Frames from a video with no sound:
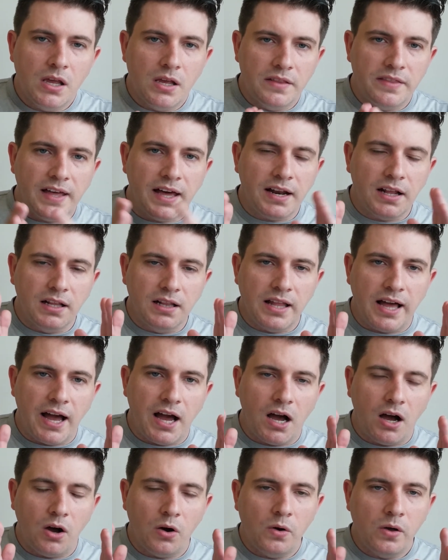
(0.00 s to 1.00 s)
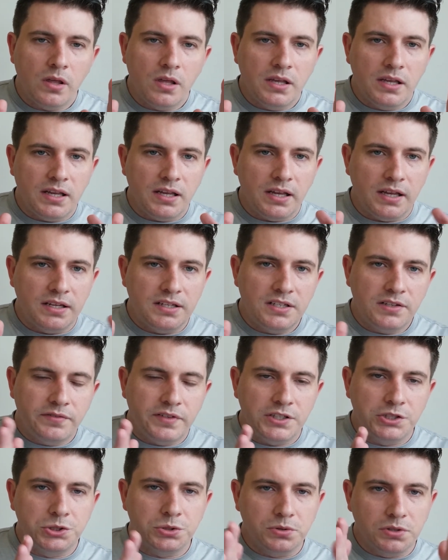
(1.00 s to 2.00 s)
that allow
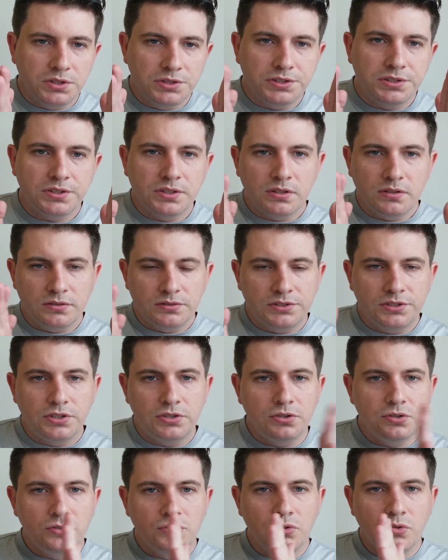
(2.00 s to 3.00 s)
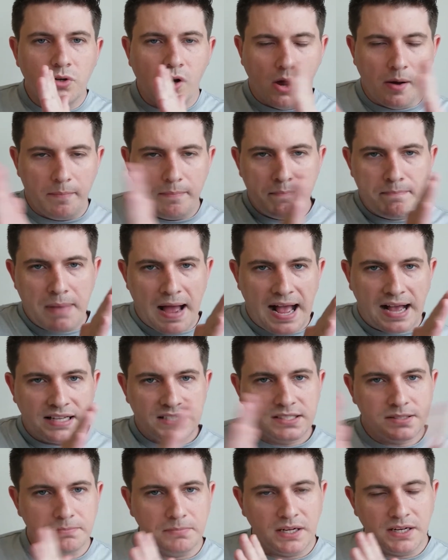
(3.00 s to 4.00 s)
individuals to
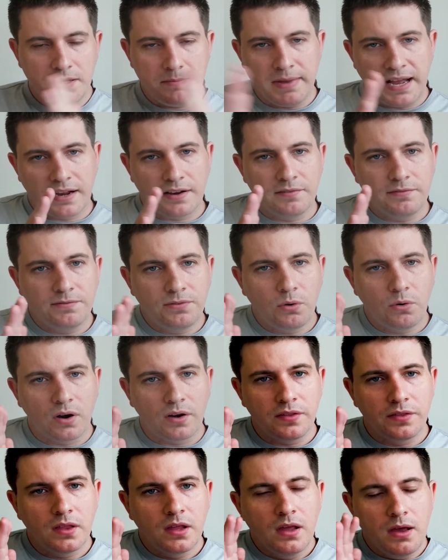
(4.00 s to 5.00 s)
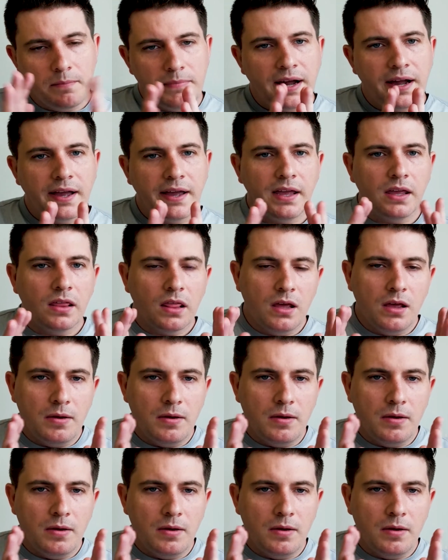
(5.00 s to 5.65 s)
pass money back and forth by